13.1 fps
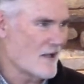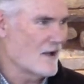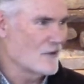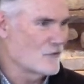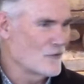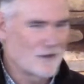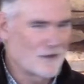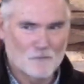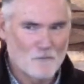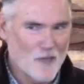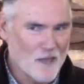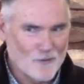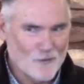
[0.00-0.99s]
I think, and
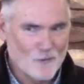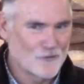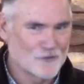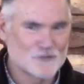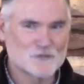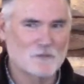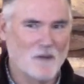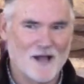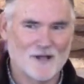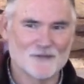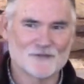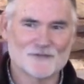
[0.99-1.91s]
maybe with a smile